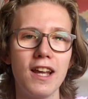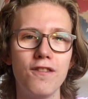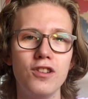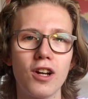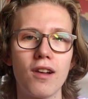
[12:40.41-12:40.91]

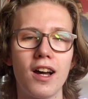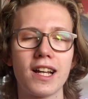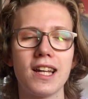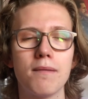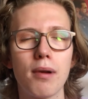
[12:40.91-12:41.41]
if you don't
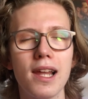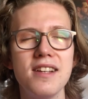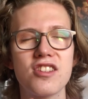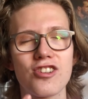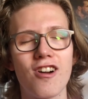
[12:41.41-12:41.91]
like it,
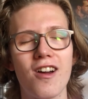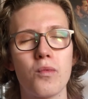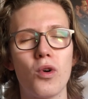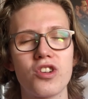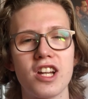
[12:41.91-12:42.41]
please try and
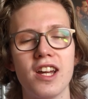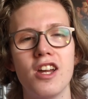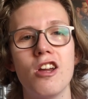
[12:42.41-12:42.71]
watch it